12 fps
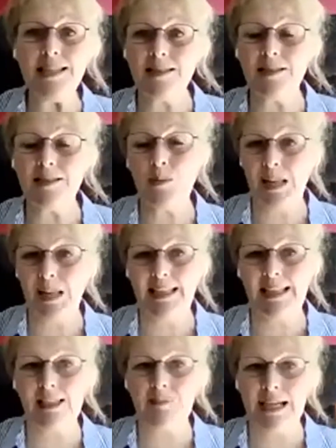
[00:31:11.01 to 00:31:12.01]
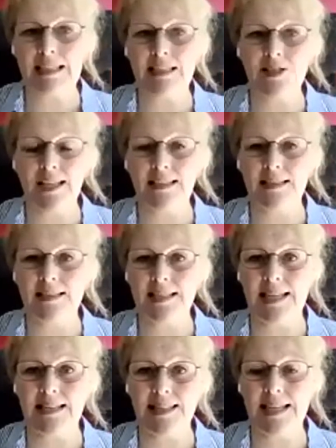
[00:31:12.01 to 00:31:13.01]
So the planning and managing, as
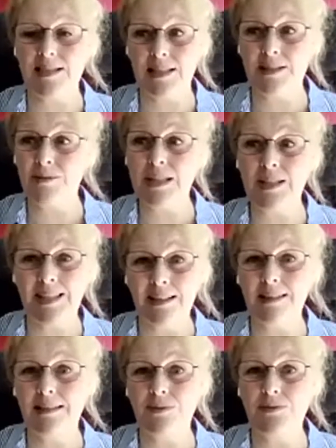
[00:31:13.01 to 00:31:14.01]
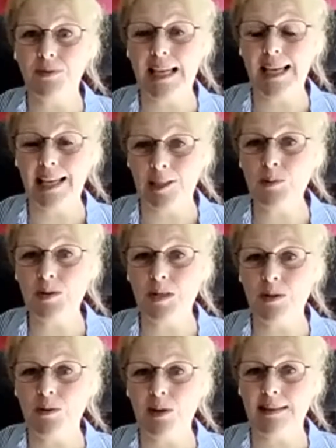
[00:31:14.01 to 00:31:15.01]
Kaye says, it helps
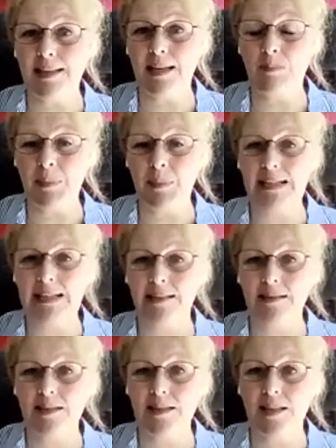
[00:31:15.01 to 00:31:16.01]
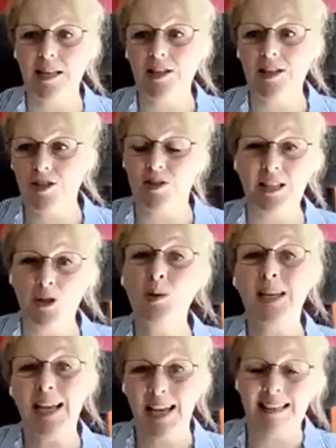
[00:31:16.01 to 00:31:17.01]
you get that balance so that you
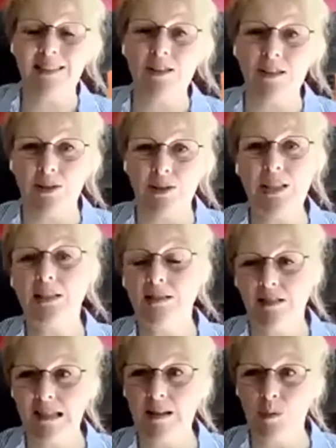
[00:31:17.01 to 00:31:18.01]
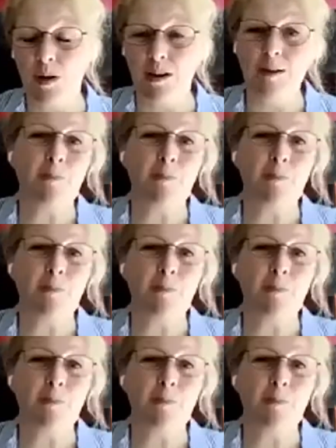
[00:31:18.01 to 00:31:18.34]
can go, do you know what?